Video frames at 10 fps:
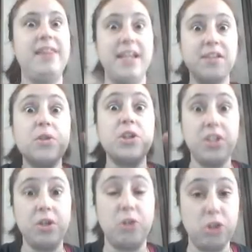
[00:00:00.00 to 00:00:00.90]
things were
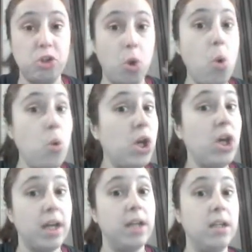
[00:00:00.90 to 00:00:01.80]
still so
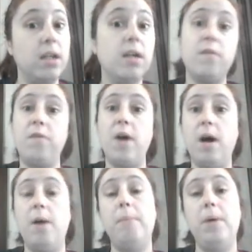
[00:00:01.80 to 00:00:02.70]
good
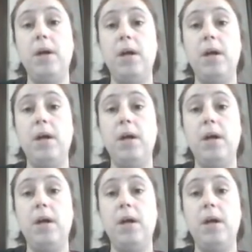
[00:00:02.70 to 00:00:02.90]
from